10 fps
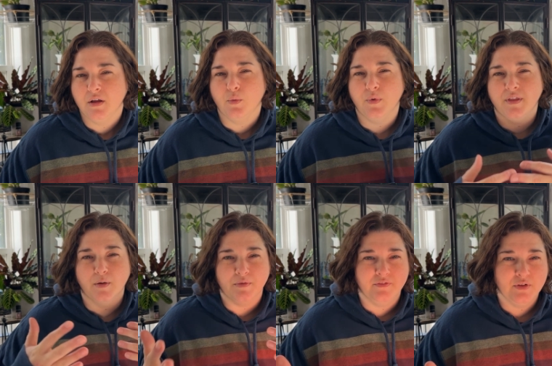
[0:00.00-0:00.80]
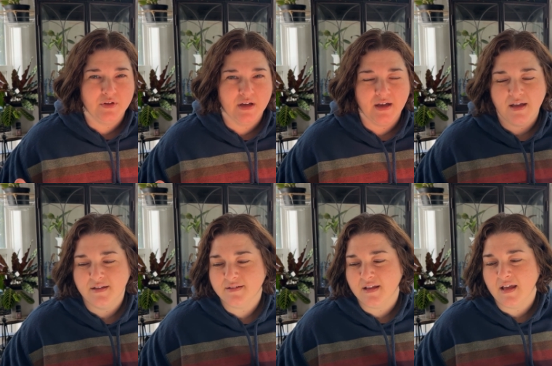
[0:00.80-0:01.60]
with the help of you
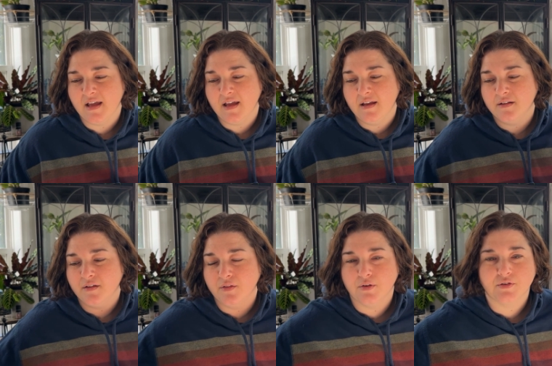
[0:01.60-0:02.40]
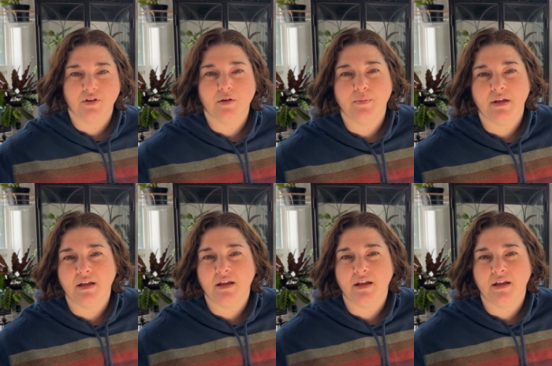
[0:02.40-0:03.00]
guys, and there's going to be